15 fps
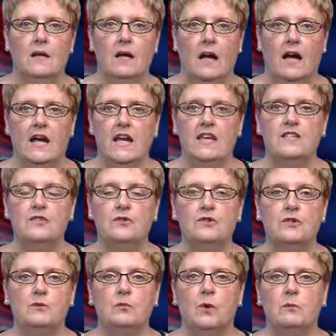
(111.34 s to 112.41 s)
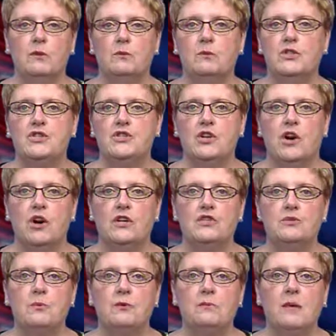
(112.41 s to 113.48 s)
A Hazleton woman was
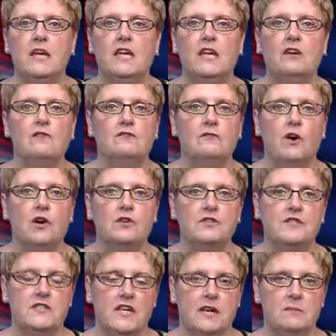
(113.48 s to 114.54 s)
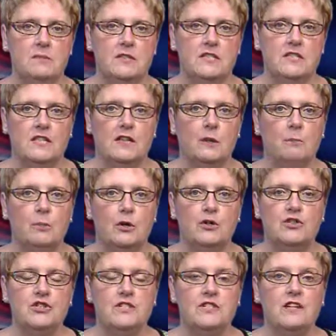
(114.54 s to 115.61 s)
charged with making false statements in the
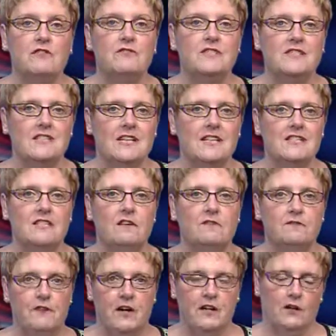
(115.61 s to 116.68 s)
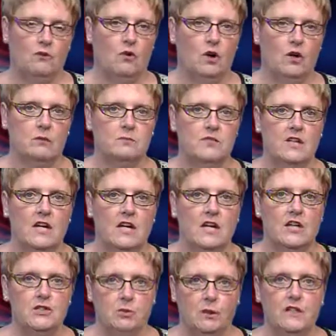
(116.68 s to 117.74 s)
purchase of six firearms.
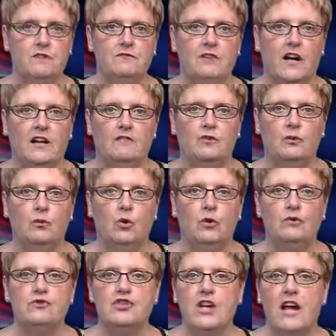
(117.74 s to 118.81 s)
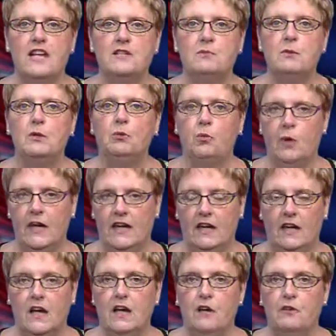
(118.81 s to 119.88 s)
25-year-old Jasmine
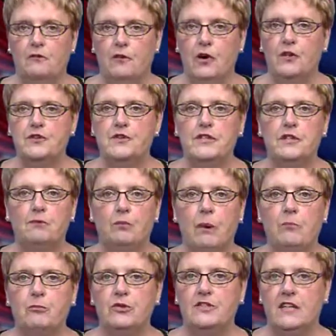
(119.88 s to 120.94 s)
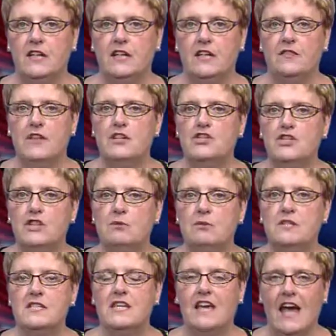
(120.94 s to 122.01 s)
Wing falsely represented that she
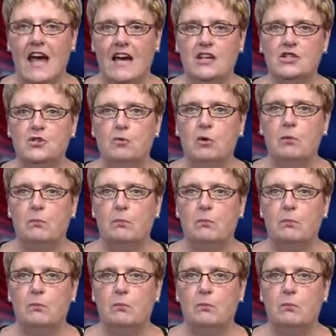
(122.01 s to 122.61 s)
was the actual